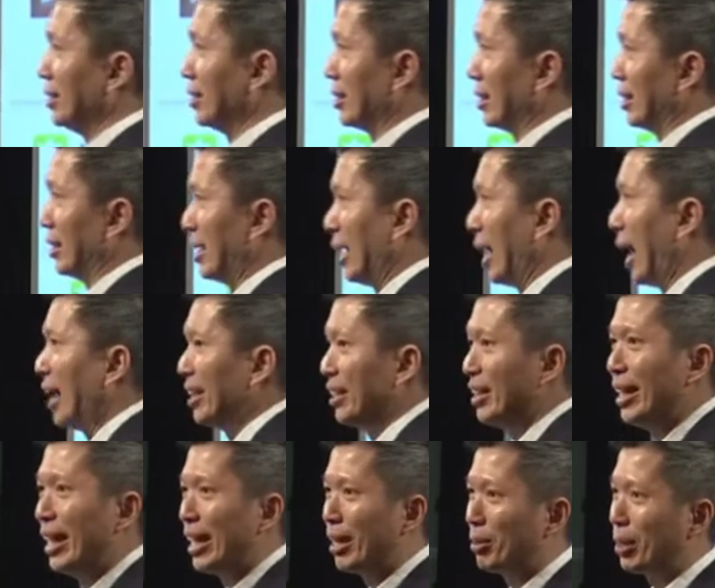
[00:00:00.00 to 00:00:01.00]
is a higher
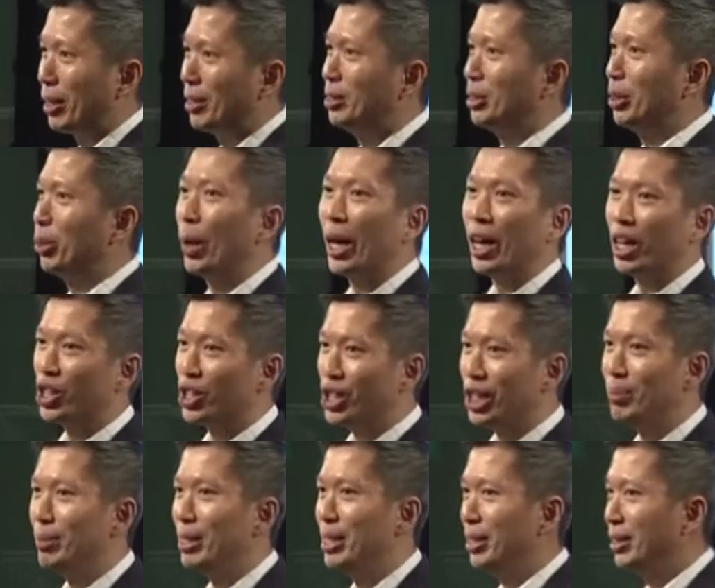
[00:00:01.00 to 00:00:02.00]
end one, the one
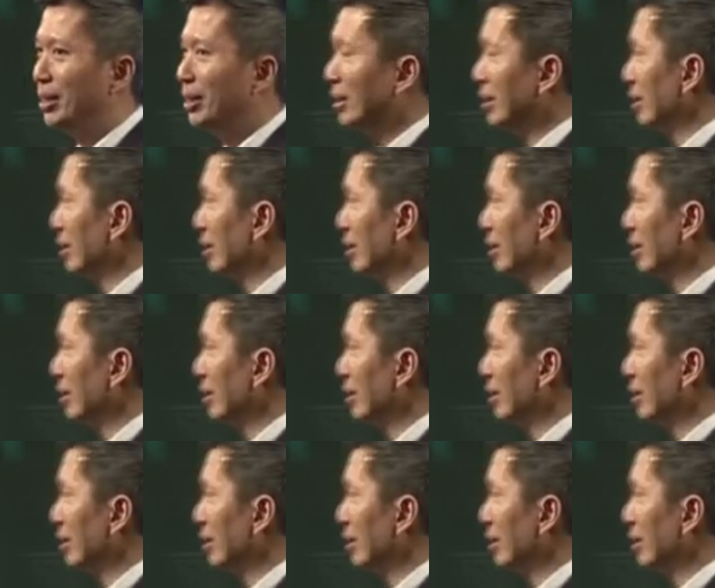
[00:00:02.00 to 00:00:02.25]
HDB,